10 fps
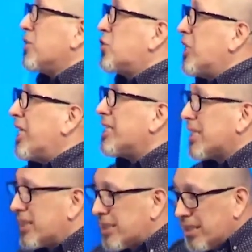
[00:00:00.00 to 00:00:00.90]

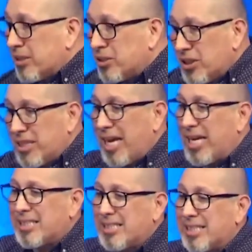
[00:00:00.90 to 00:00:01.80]
Jesus still
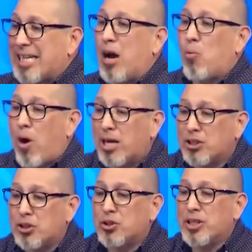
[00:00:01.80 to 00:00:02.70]
today says, I
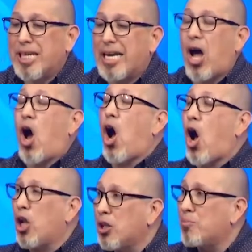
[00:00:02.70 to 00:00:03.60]
want you to get
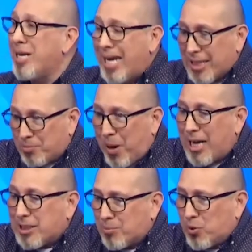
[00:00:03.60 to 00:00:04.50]
all of me as
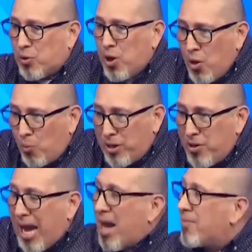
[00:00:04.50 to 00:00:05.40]
possible when
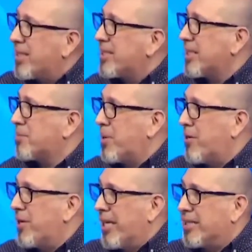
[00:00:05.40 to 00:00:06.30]
you have this
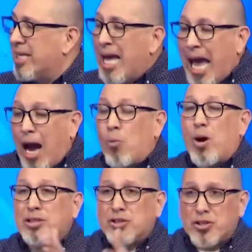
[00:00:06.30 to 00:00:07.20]
experience. I
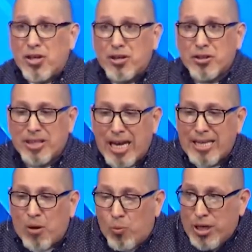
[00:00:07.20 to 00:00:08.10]
want you to understand
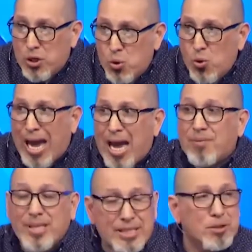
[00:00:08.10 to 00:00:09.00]
that when you
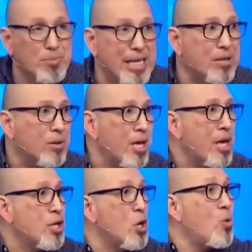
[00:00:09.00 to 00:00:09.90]
have this meal,
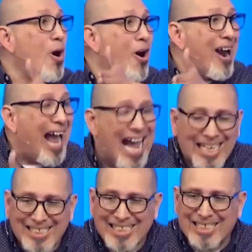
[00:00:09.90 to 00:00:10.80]
you are
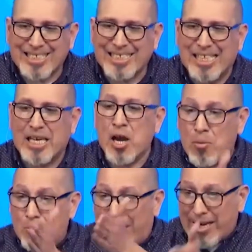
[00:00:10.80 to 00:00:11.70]
accessing
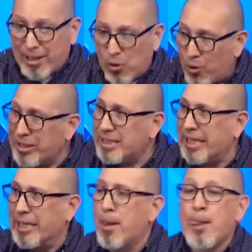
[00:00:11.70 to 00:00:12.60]
my
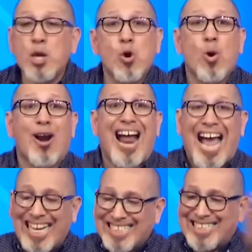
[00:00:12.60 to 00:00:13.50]
anointing. You are
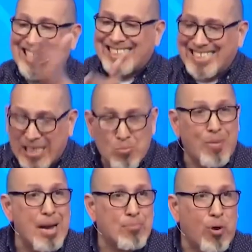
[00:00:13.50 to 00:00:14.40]
accessing
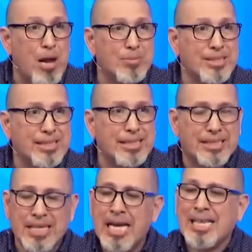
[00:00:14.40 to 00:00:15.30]
my
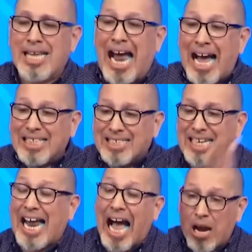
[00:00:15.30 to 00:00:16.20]
promises that I
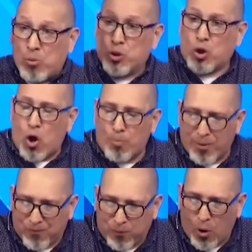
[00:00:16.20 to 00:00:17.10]
said, I will go
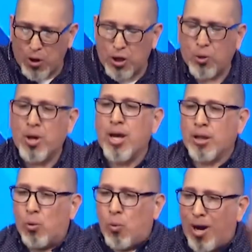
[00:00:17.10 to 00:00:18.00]
before you.
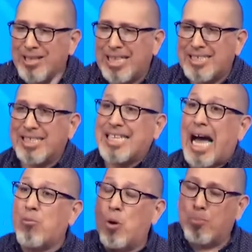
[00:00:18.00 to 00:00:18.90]
The one that says,
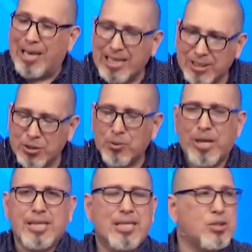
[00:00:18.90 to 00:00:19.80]
I will bless you
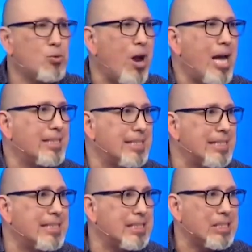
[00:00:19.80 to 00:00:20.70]
in the dry
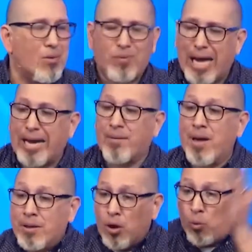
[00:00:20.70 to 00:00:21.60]
seasons of life.
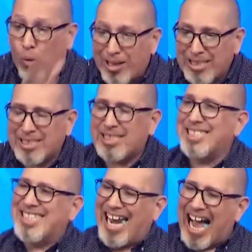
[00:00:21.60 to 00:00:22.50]
The one that
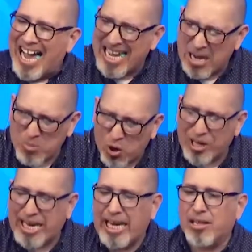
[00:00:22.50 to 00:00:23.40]
says that I am your
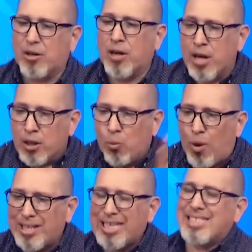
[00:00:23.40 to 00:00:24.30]
healer. The
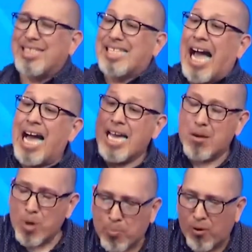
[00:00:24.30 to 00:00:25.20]
one that says, I
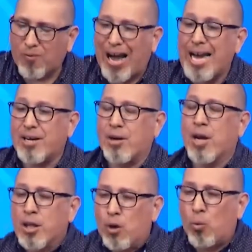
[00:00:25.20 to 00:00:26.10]
am your
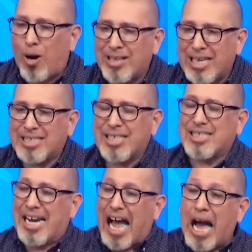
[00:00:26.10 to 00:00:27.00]
provider. The one that says
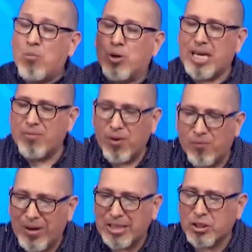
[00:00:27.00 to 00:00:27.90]
that I will give you
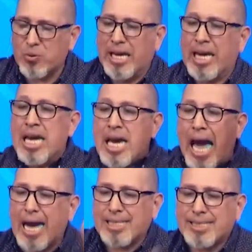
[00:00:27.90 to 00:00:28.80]
victory
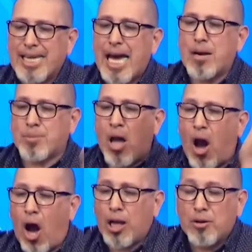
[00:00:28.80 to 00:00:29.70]
accept
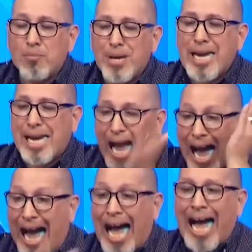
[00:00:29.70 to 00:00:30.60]
all of me.
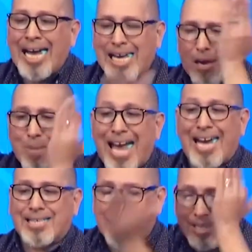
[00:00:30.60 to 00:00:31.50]
I am
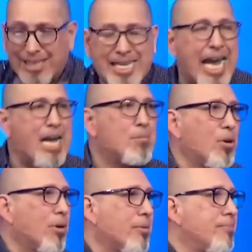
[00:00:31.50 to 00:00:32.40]
at the
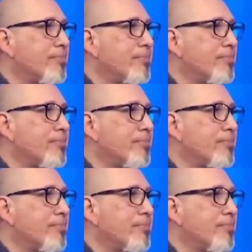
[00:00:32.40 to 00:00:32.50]
table.